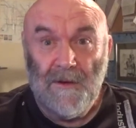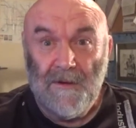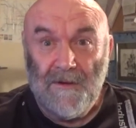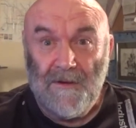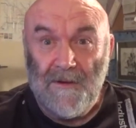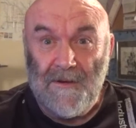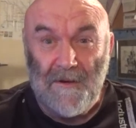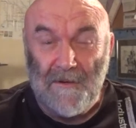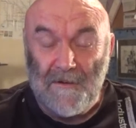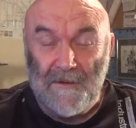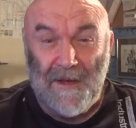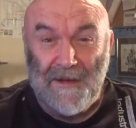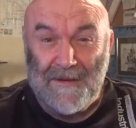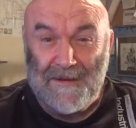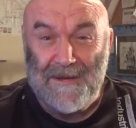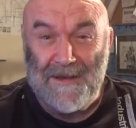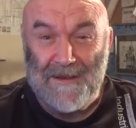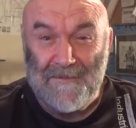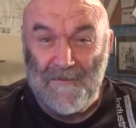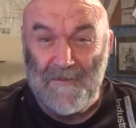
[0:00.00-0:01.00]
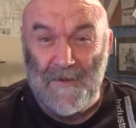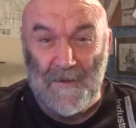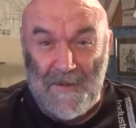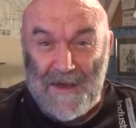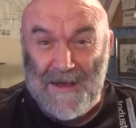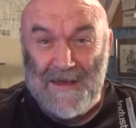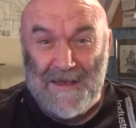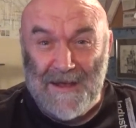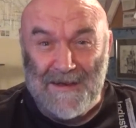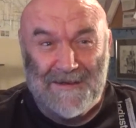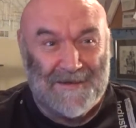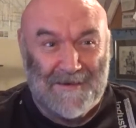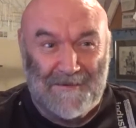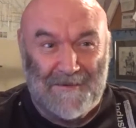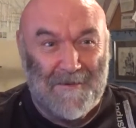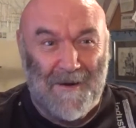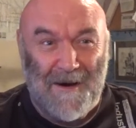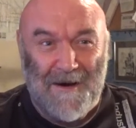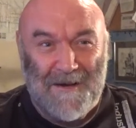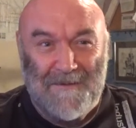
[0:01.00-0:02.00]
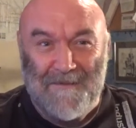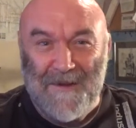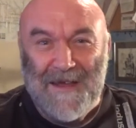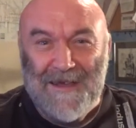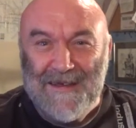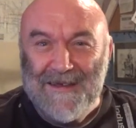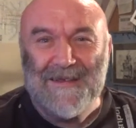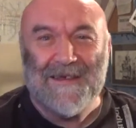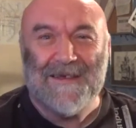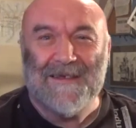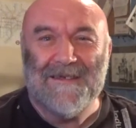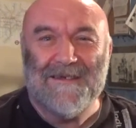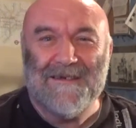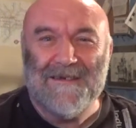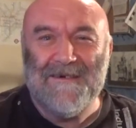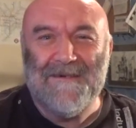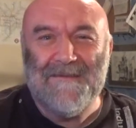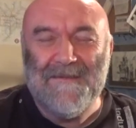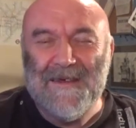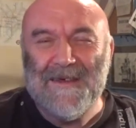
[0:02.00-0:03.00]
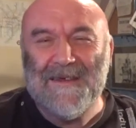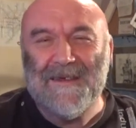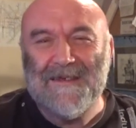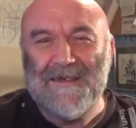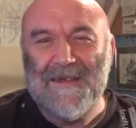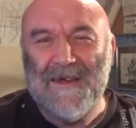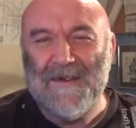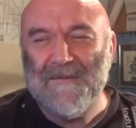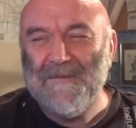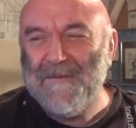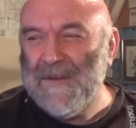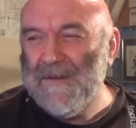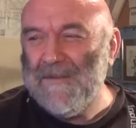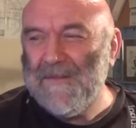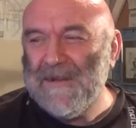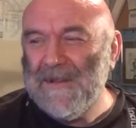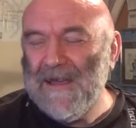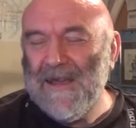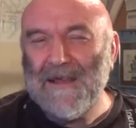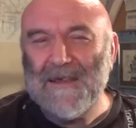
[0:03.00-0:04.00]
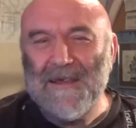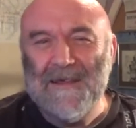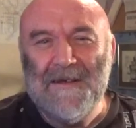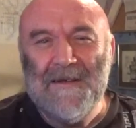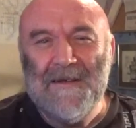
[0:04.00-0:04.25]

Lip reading: So that's, for me, that's quite amazing. Do you know what I mean? It's like flipping heck.